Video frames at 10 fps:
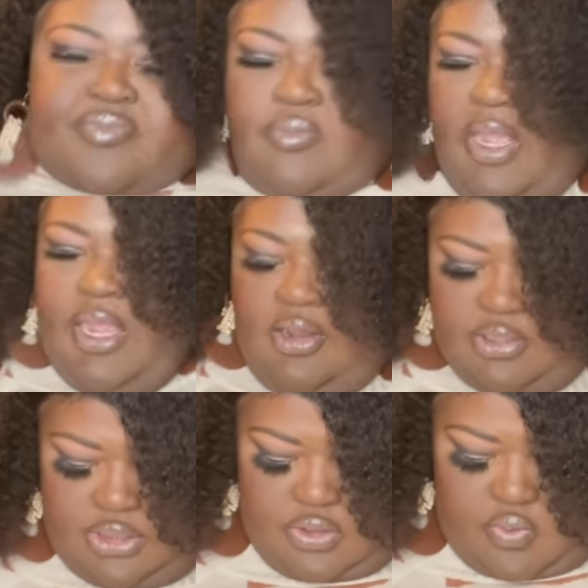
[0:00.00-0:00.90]
My hair
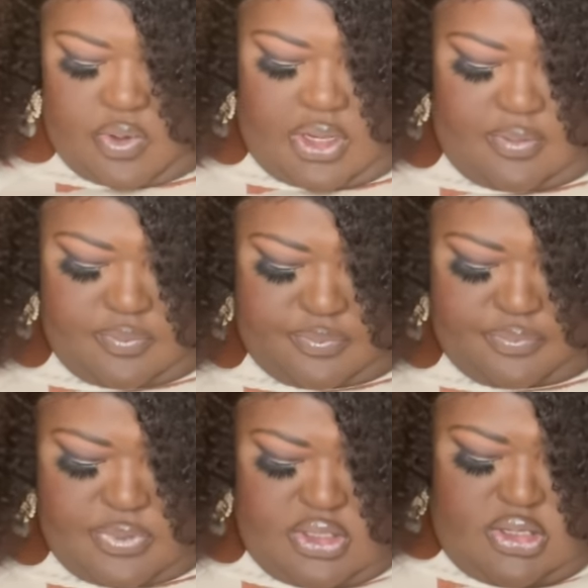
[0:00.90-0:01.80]
is still wet.
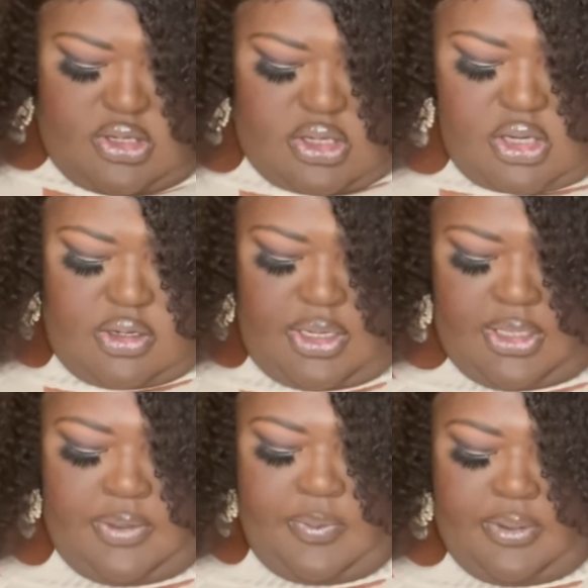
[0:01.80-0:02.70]
Okay,
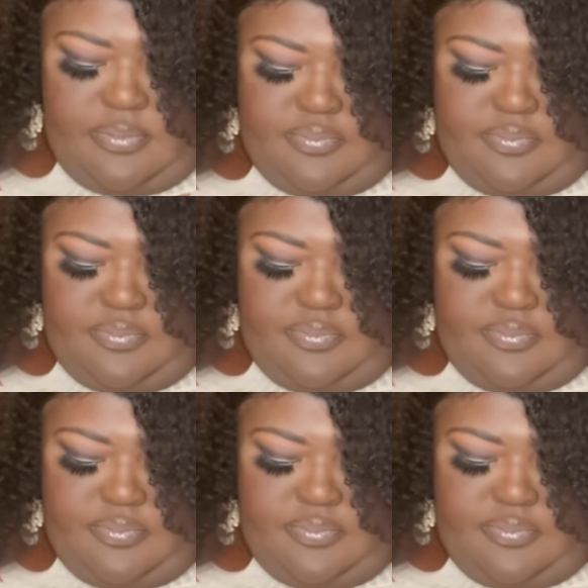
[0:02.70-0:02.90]
anyway.